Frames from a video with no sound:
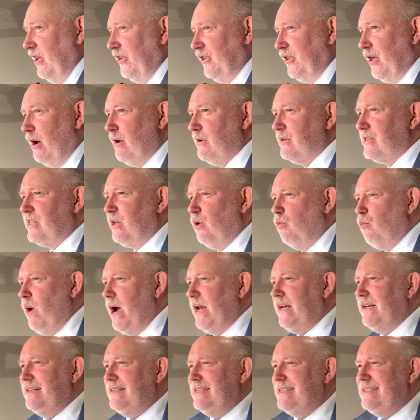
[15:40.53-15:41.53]
that those that
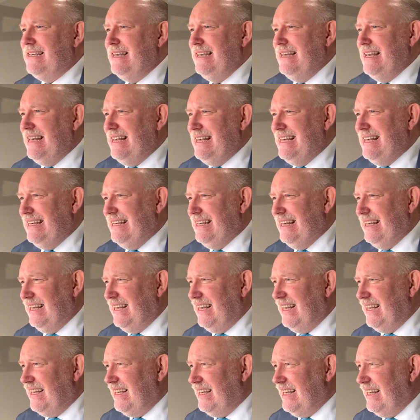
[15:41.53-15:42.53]
went
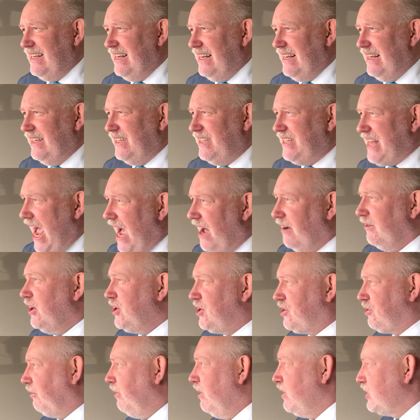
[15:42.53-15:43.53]
down to
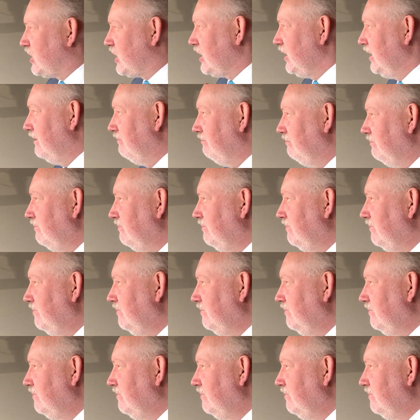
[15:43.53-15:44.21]
Jerusalem